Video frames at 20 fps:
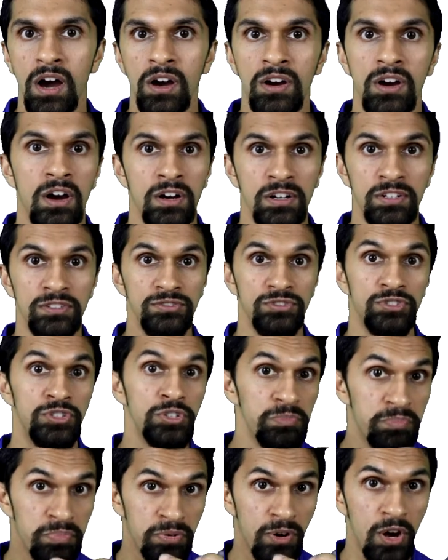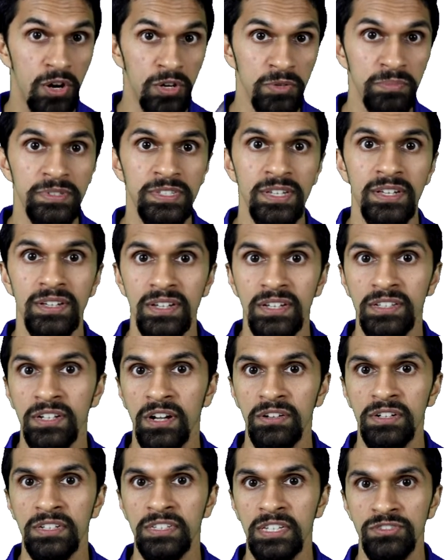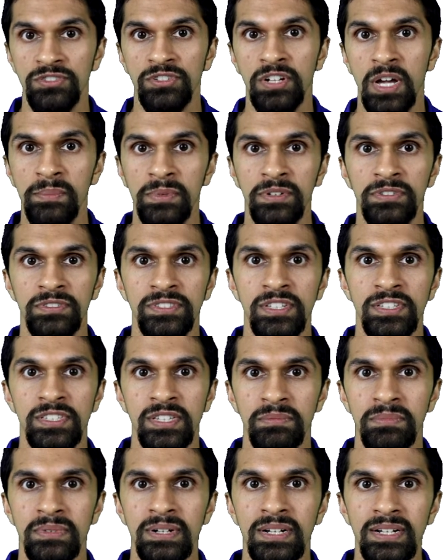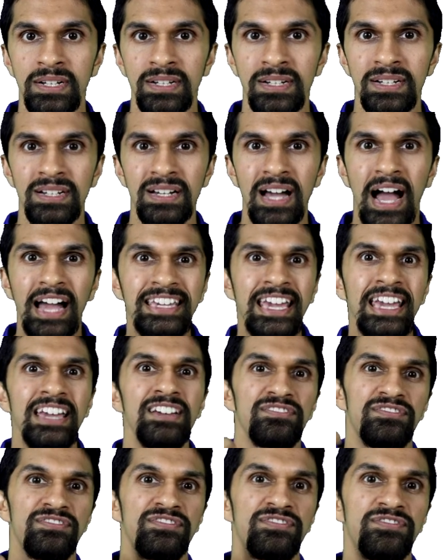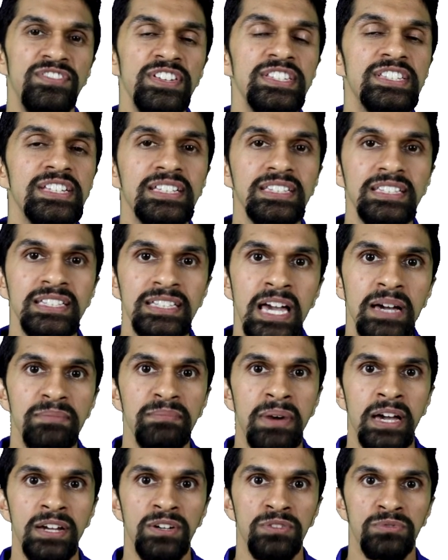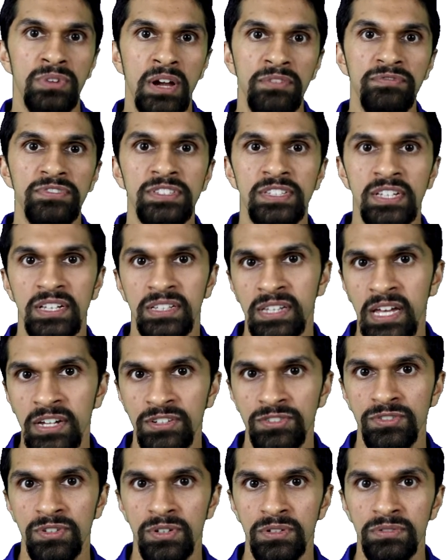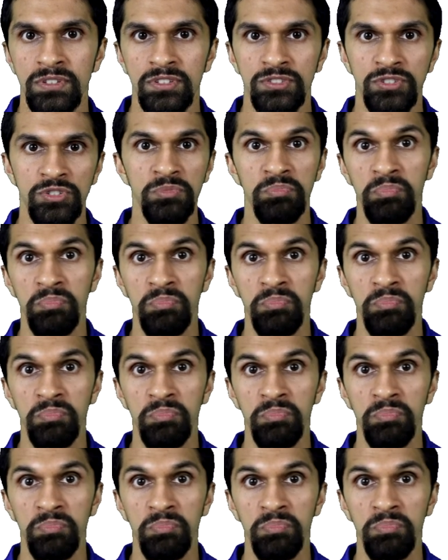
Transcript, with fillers: are our two probes in our electrochemical system. I can't physically get my reference electrode to